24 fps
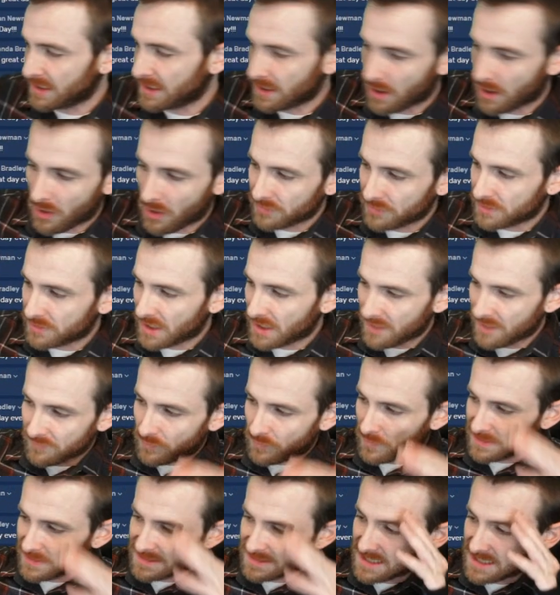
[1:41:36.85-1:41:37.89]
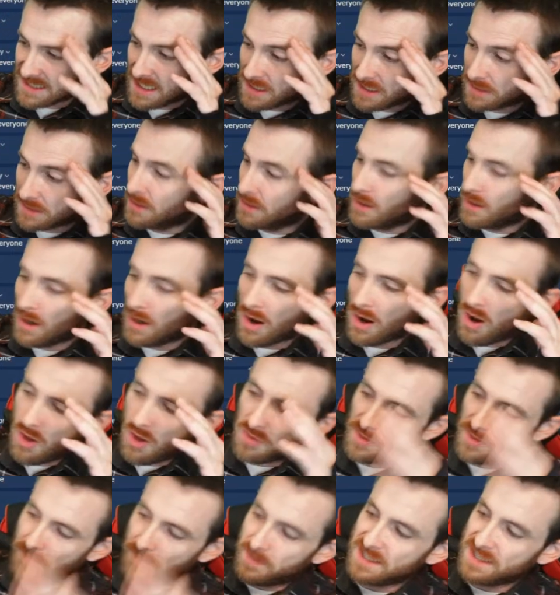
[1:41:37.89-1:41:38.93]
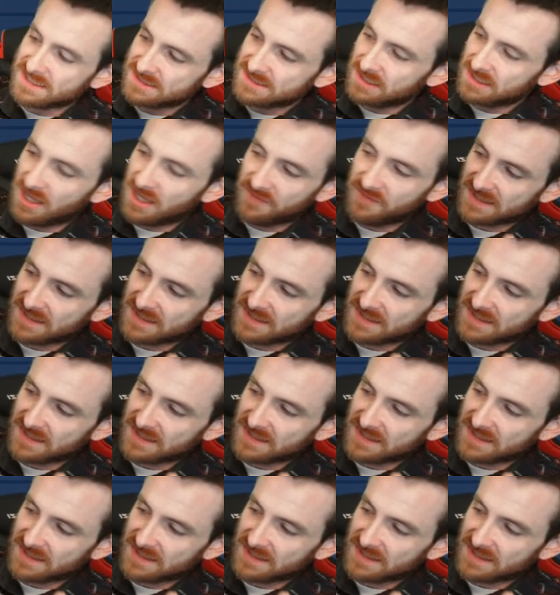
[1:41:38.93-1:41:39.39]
Everyone's saying all the best love.